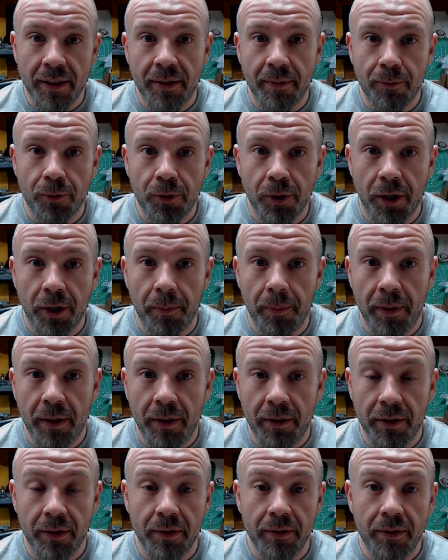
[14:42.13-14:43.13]
trigger
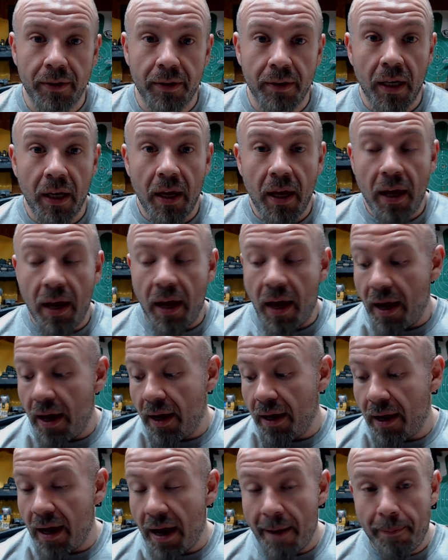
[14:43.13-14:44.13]
builders.
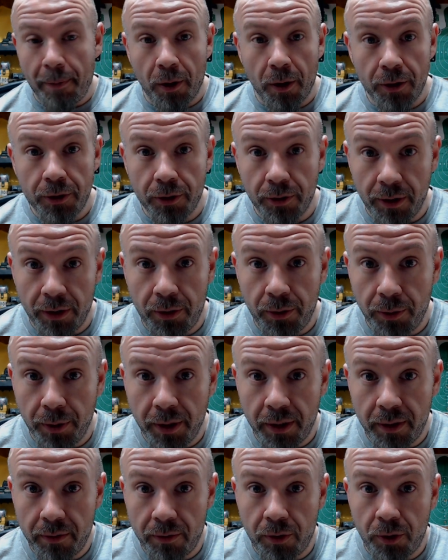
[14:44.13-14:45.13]
I personally do
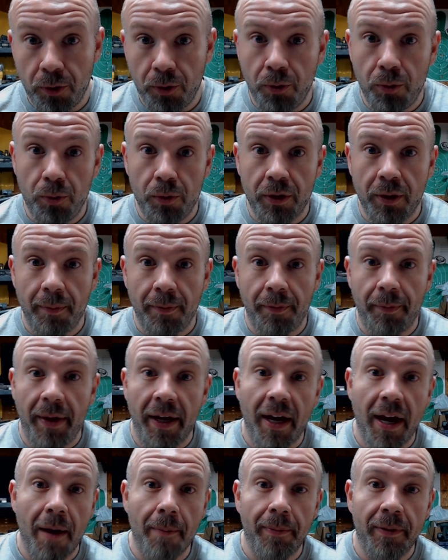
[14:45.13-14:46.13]
it to some of my
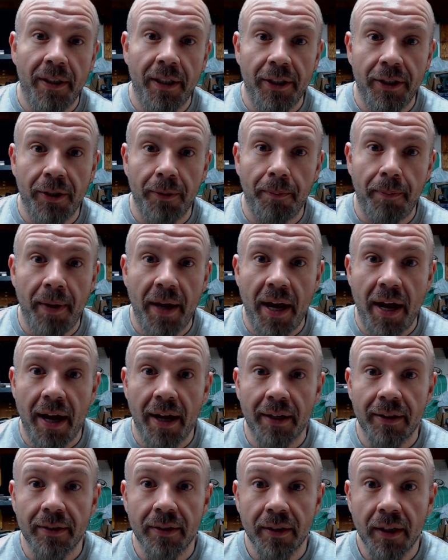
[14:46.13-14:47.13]
competition
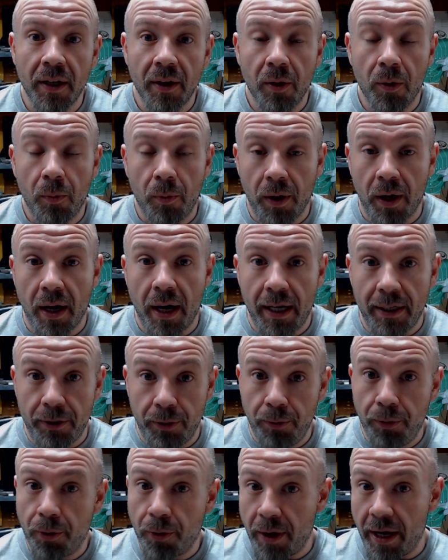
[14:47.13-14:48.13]
packs where I
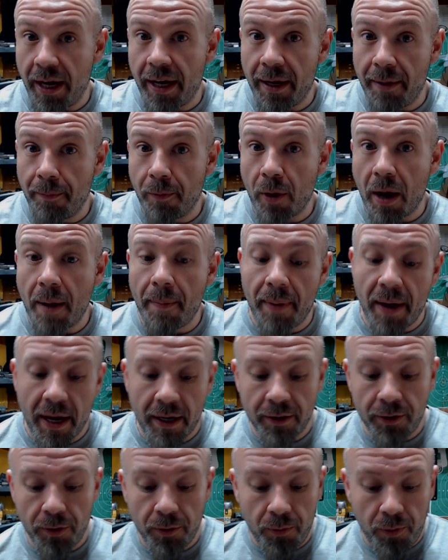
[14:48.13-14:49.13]
do crank it right
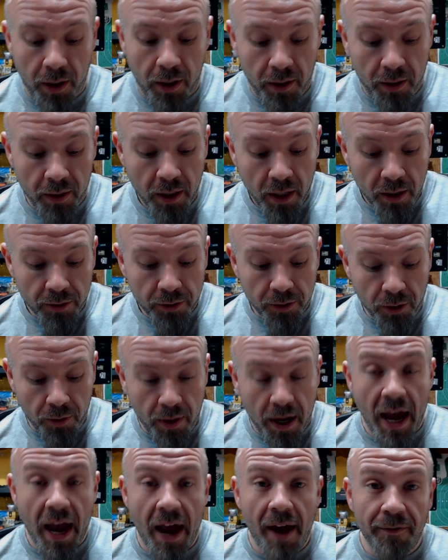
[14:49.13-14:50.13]
back to the wall. So
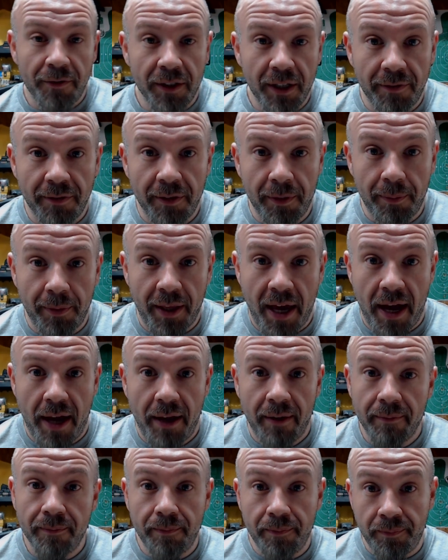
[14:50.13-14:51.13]
I have to give them
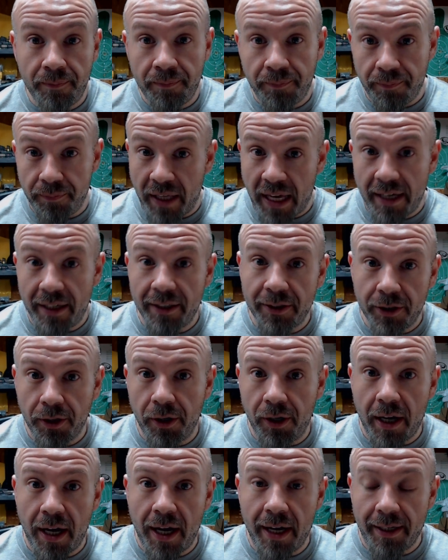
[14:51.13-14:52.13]
that. That is a
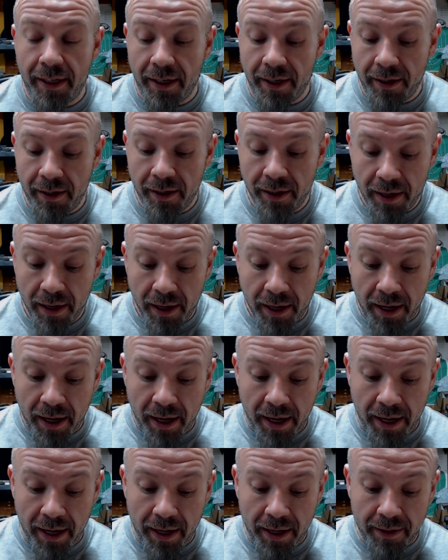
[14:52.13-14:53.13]
good idea,
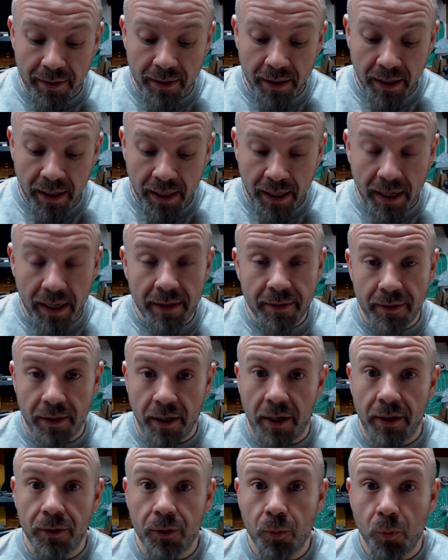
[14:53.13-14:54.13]
and it
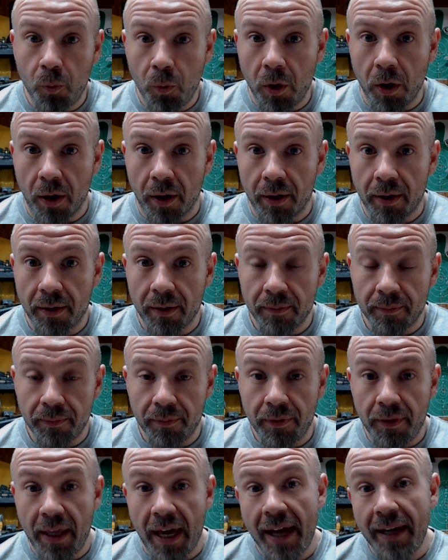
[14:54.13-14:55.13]
does work.
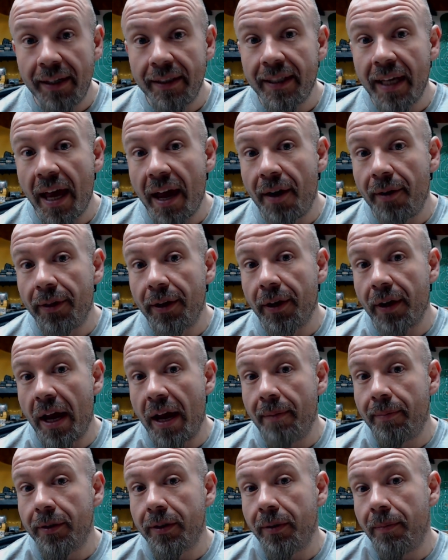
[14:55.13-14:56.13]
That is how they're
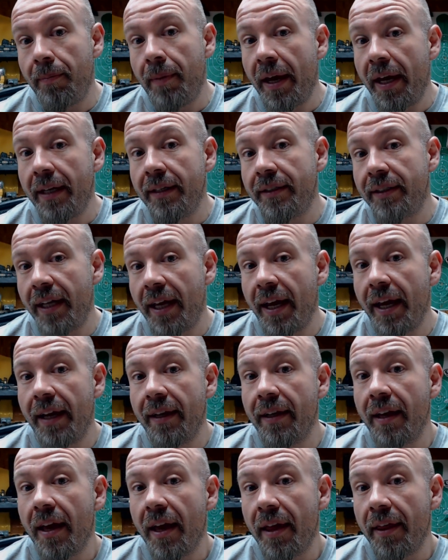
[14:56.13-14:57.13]
able to
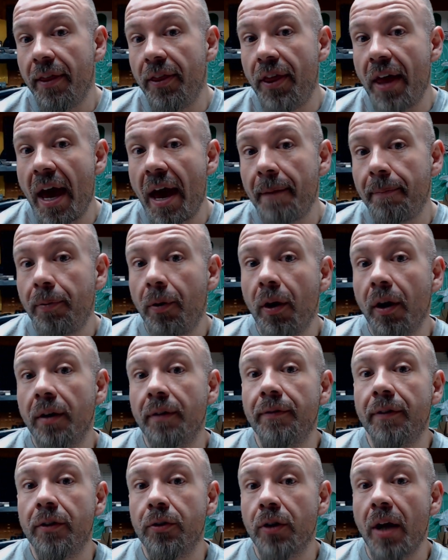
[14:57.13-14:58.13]
maintain that part
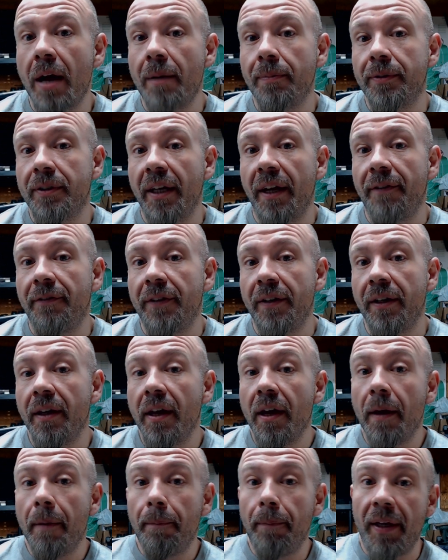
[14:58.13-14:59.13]
of the drop safety
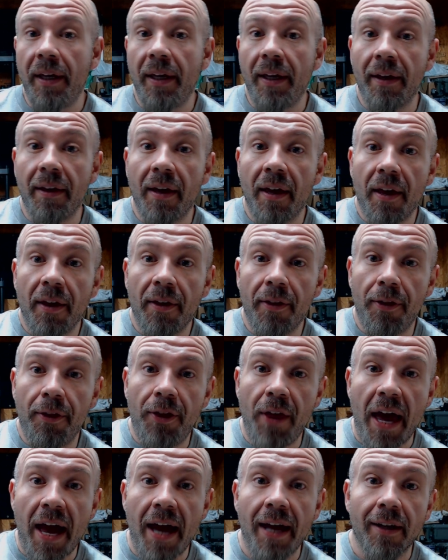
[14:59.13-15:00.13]
being
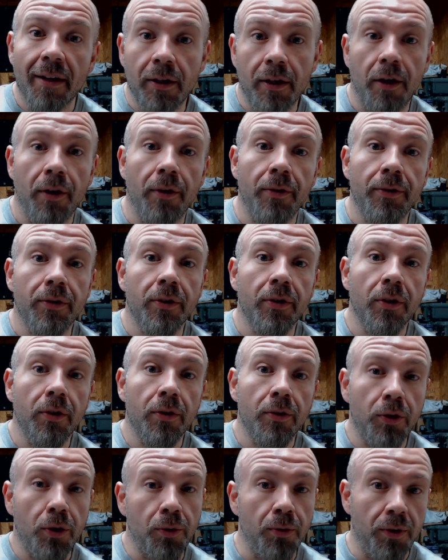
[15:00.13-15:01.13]
that close
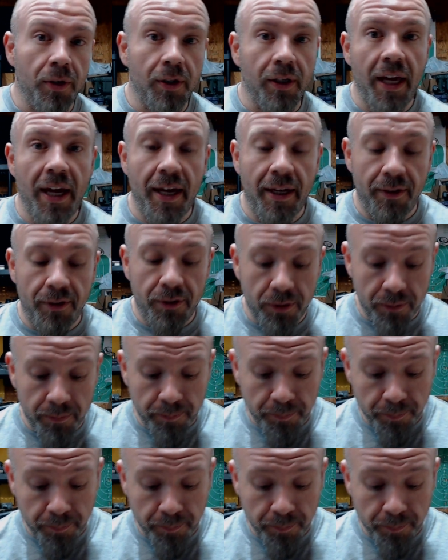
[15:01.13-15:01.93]
to the ledge,